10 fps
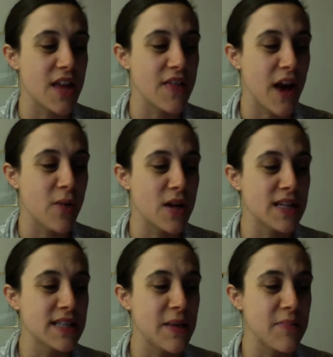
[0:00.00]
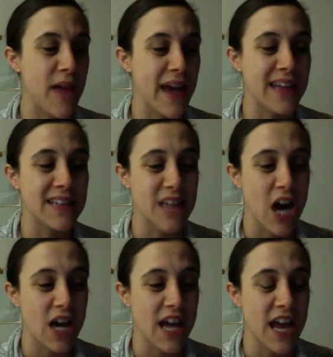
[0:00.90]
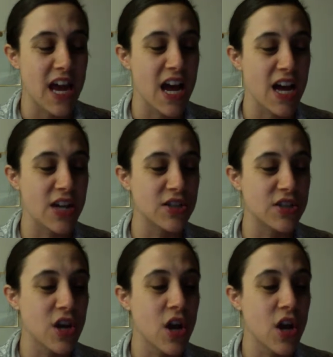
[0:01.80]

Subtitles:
that was Megan Duck, and